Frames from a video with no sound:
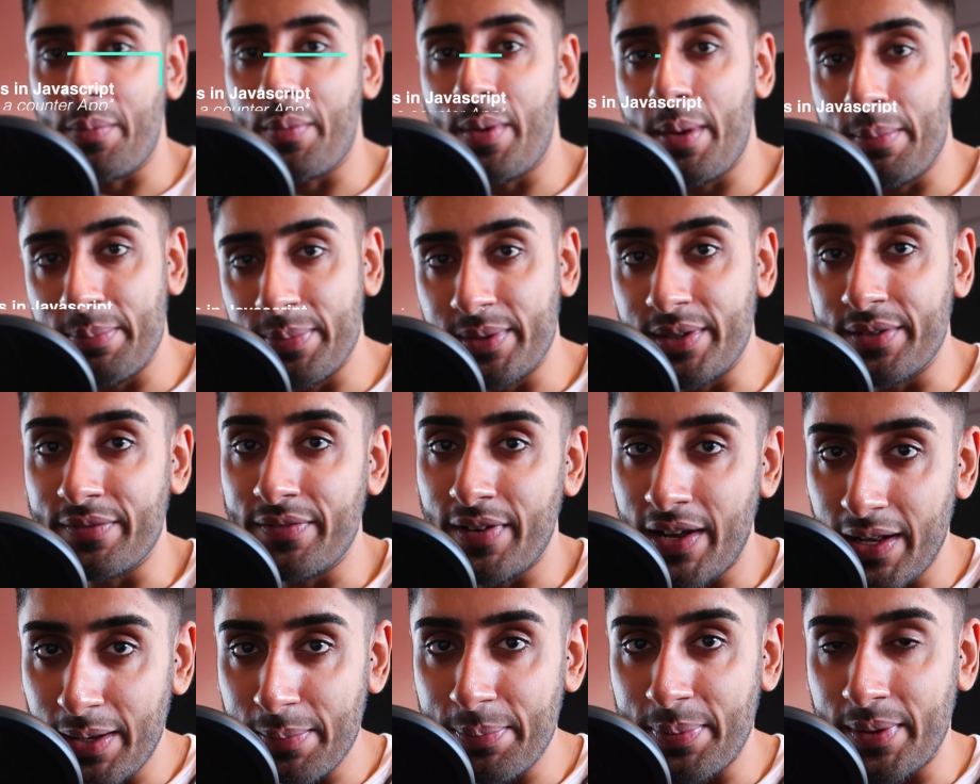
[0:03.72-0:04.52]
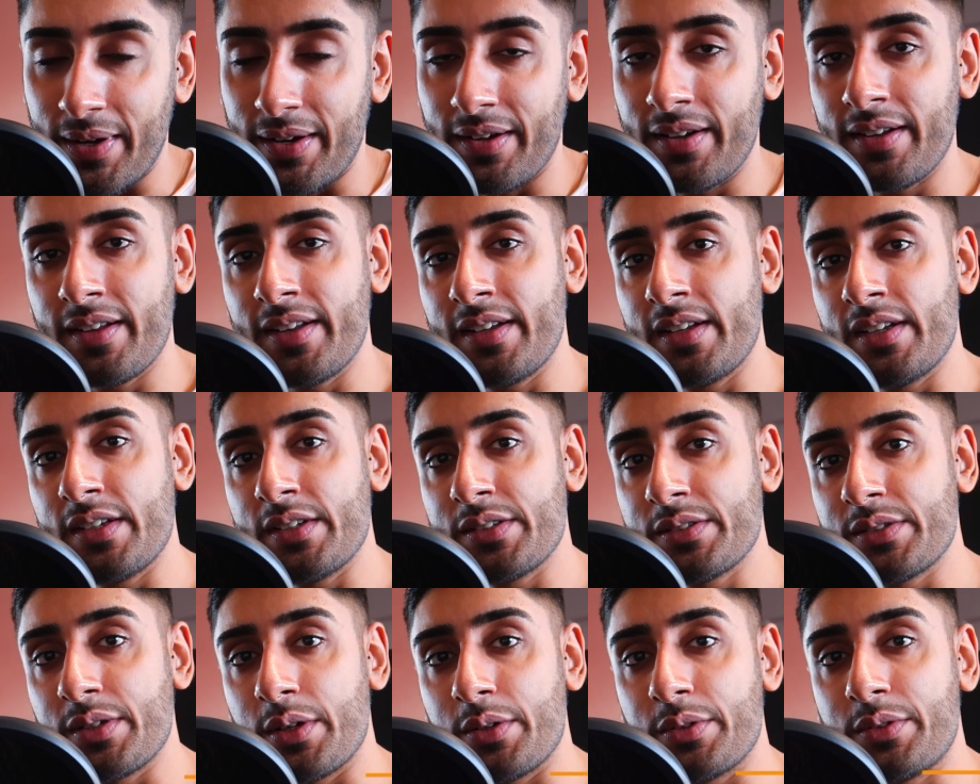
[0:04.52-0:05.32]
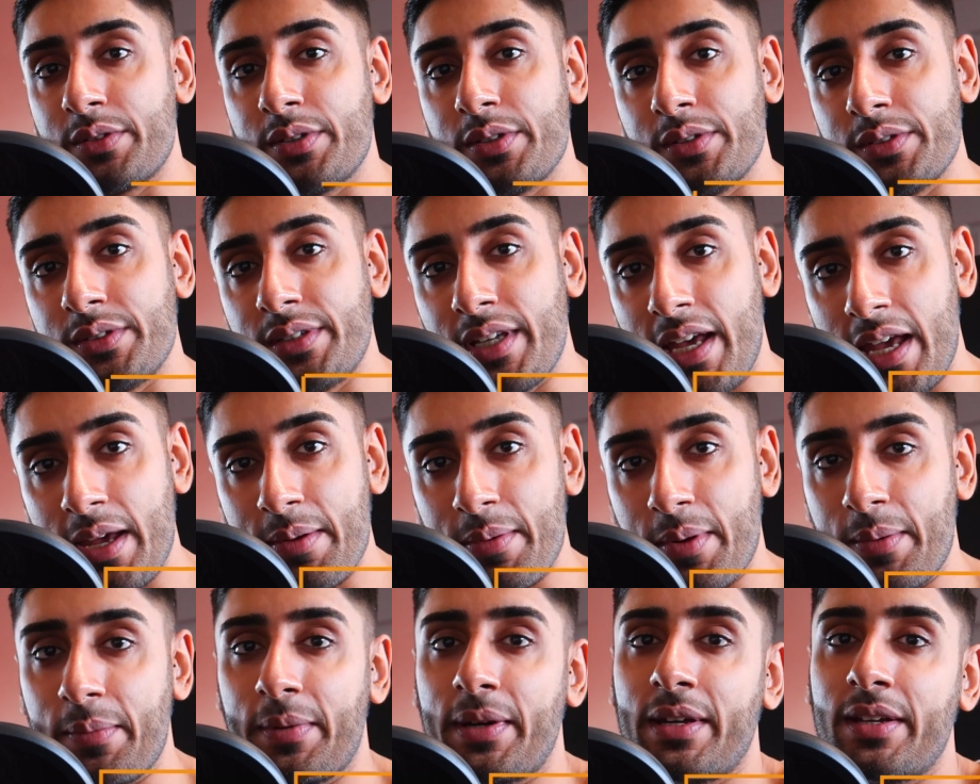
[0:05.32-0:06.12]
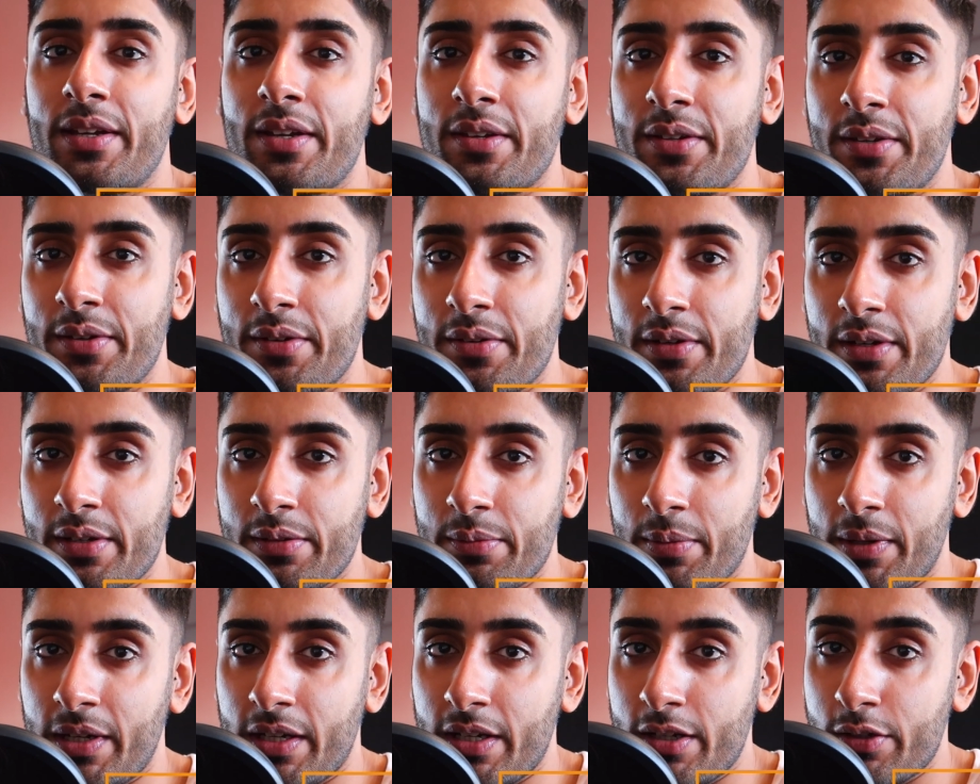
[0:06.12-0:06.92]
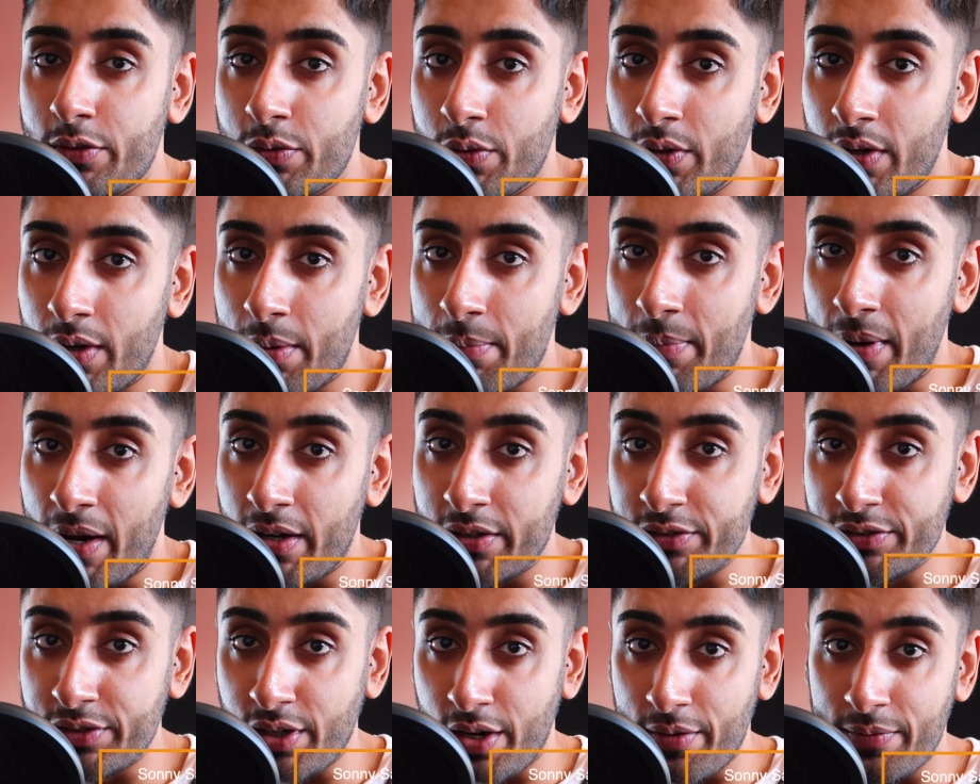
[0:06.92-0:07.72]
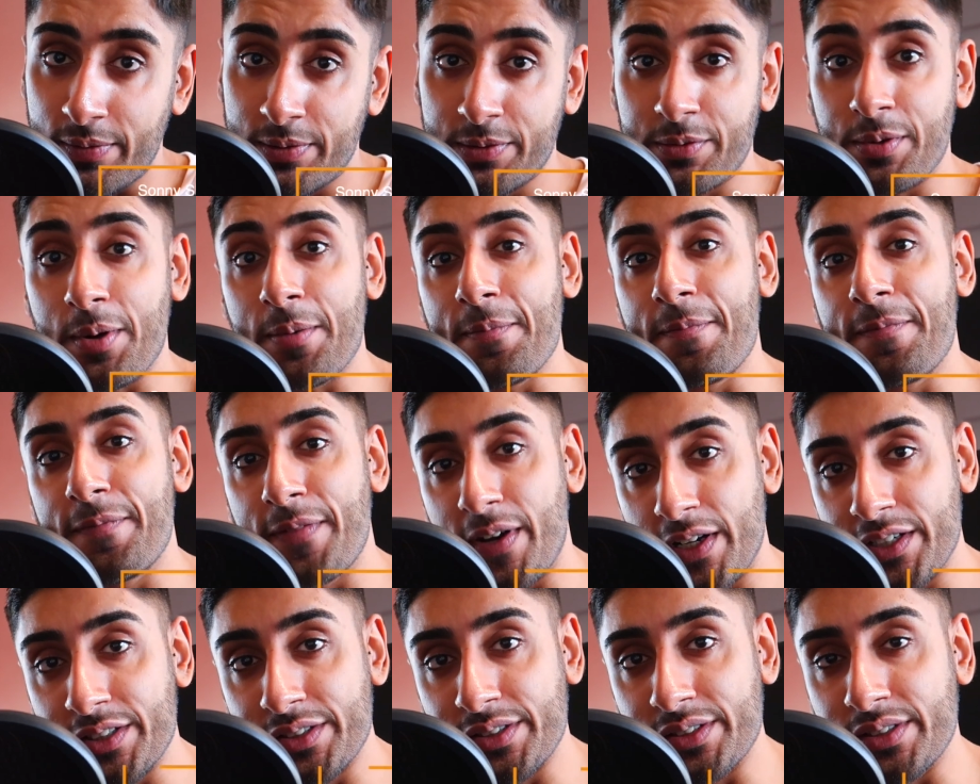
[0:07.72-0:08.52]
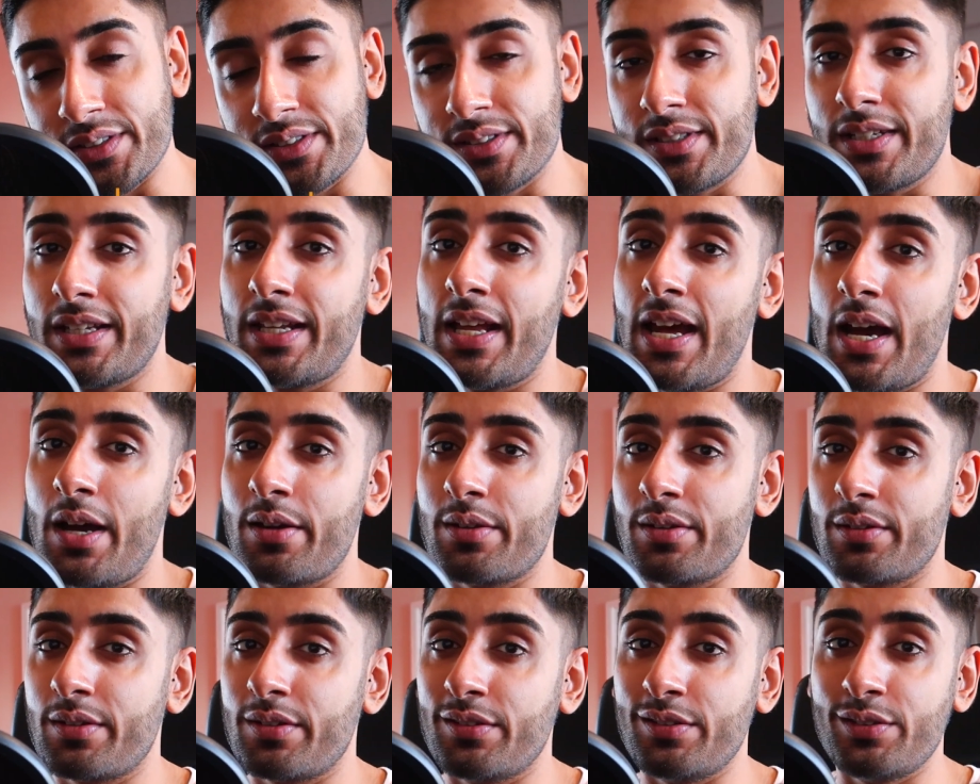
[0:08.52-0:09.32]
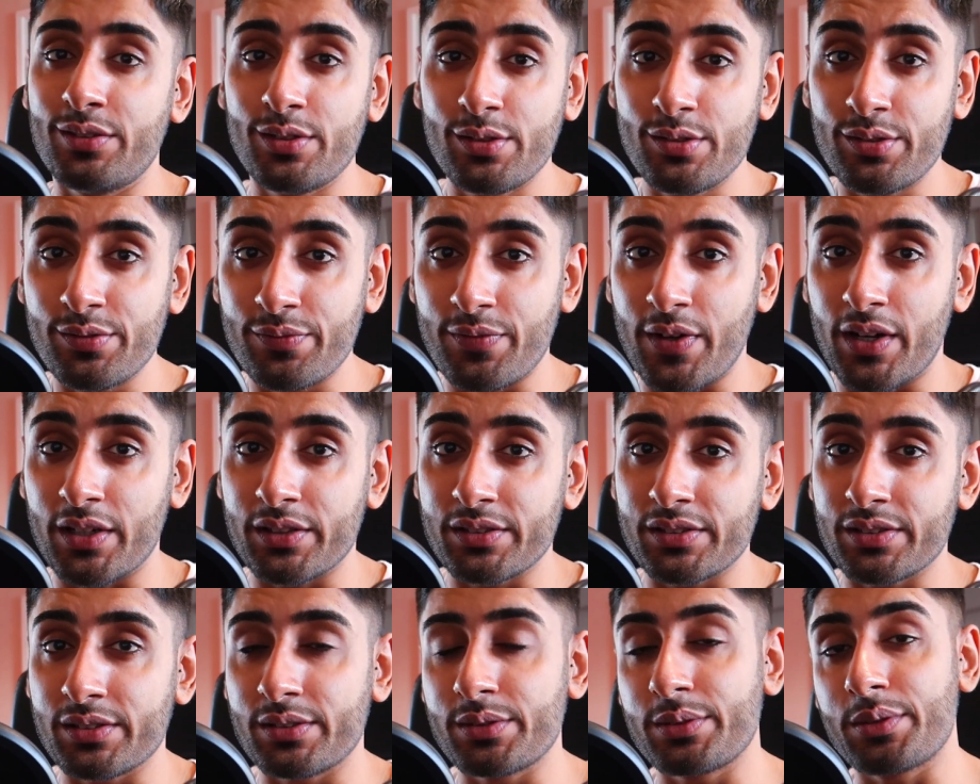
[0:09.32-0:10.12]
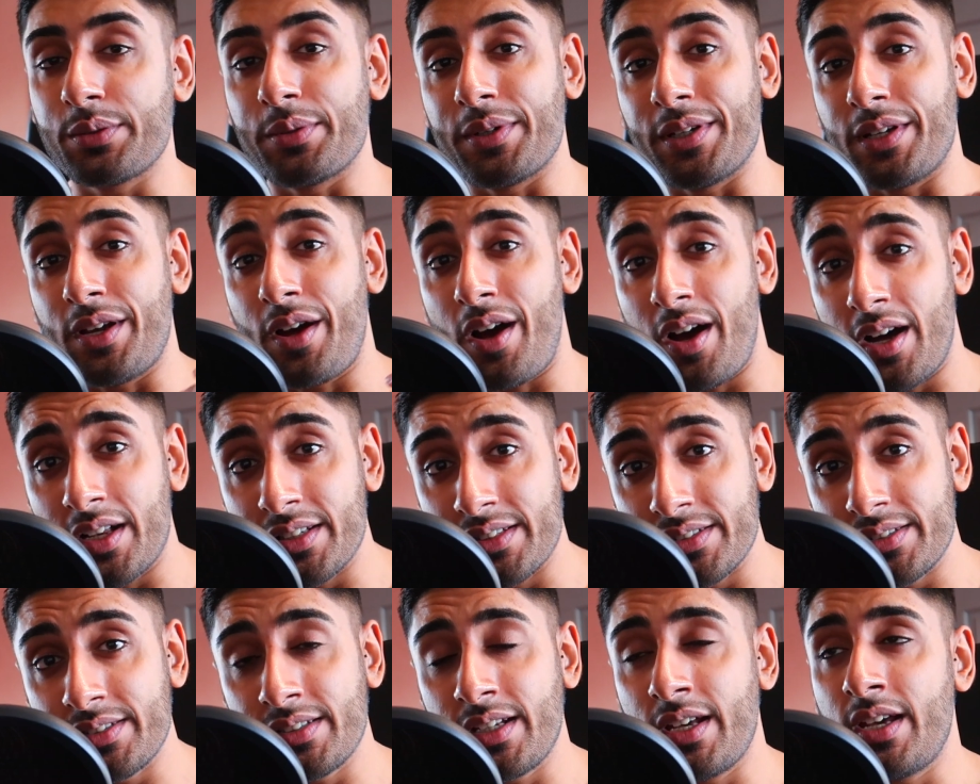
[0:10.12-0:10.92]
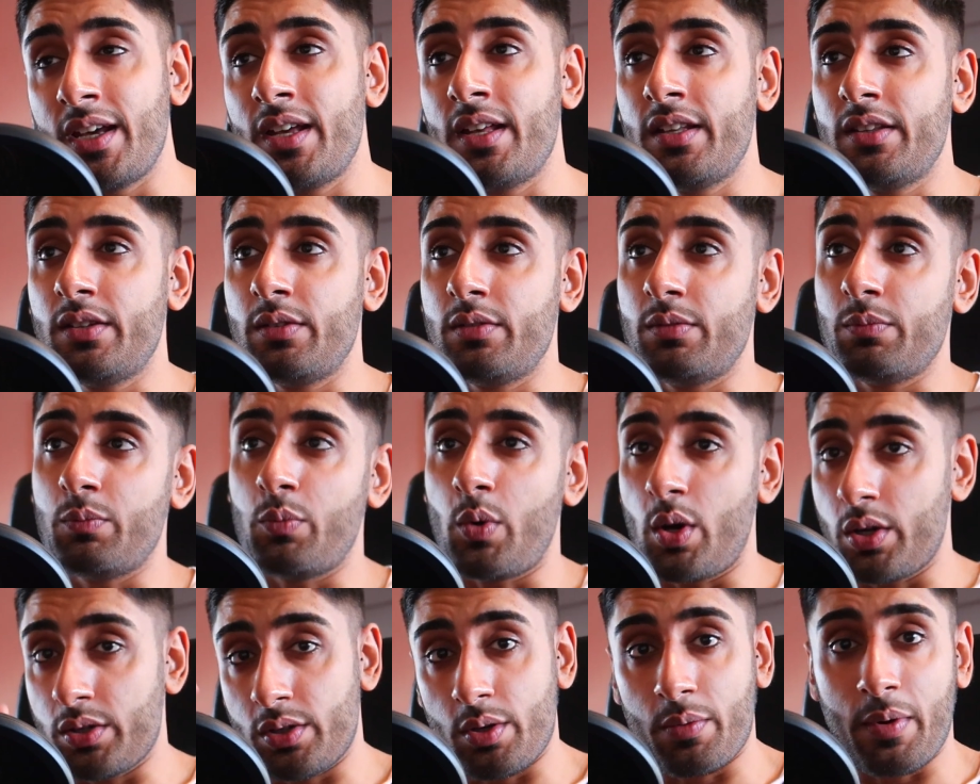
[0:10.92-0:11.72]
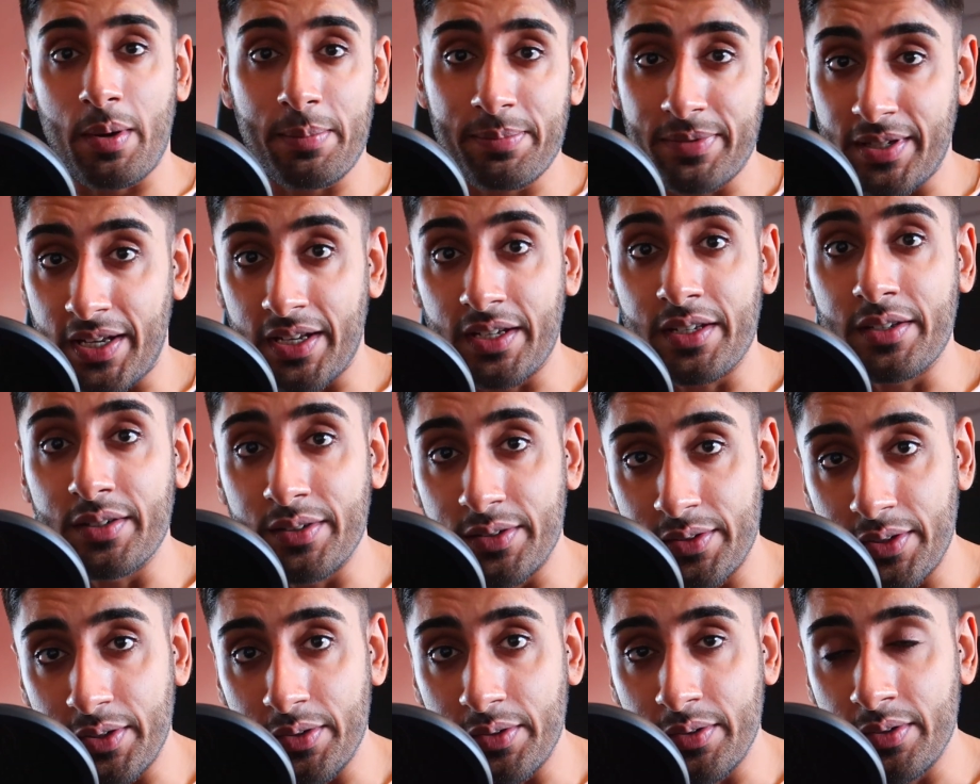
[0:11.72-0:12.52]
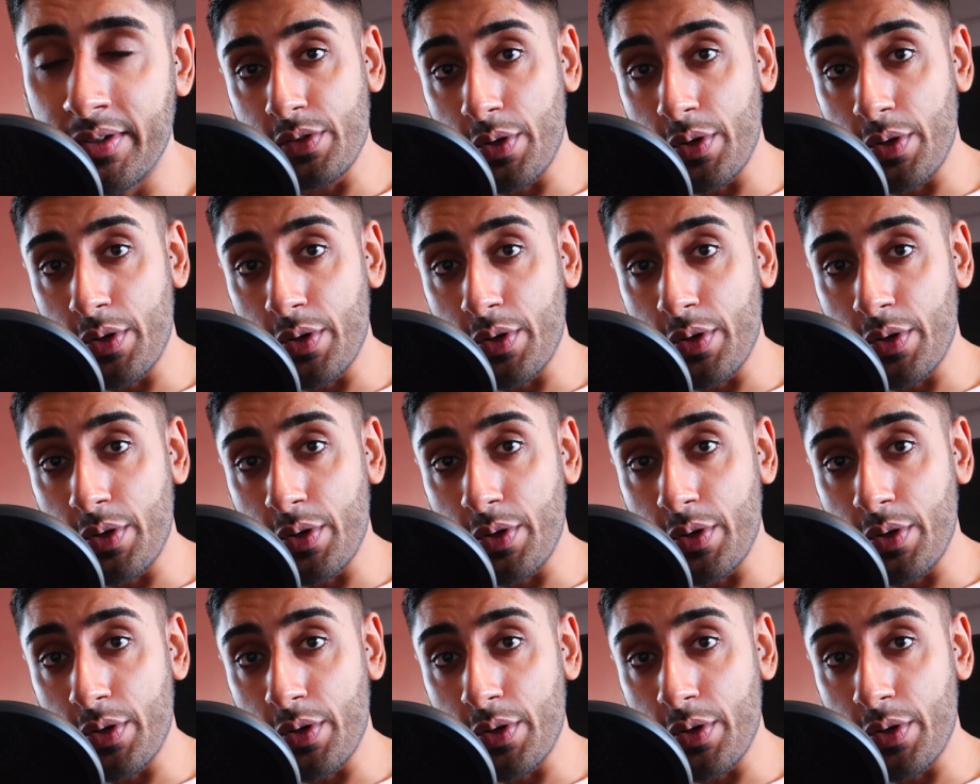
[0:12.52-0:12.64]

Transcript: web developer. So today what we're going to do is we're going to talk about JavaScript functions and how you can use functions to enhance what your website can do.